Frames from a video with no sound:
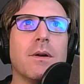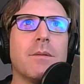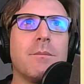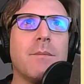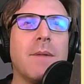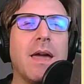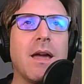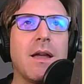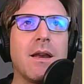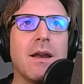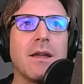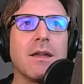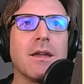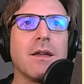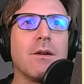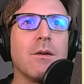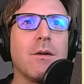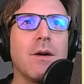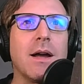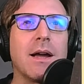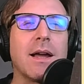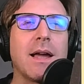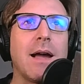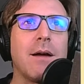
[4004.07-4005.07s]
man. You know,
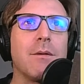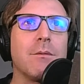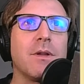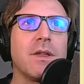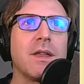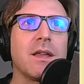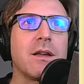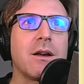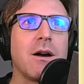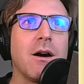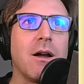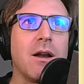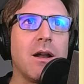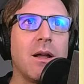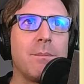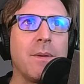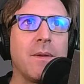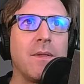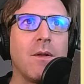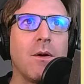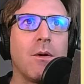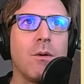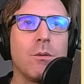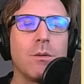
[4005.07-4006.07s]
I got really caught up
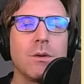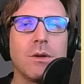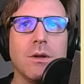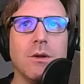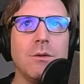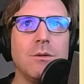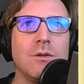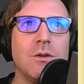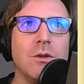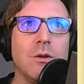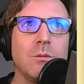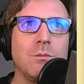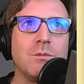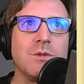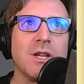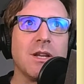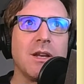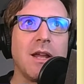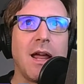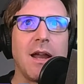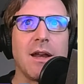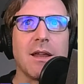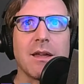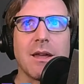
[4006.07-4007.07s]
in the whole YouTube
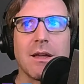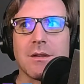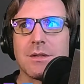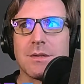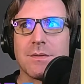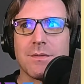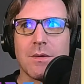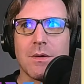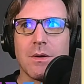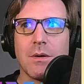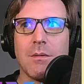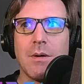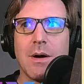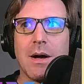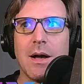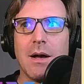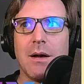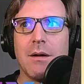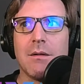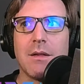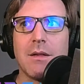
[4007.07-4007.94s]
shenanigans for a while.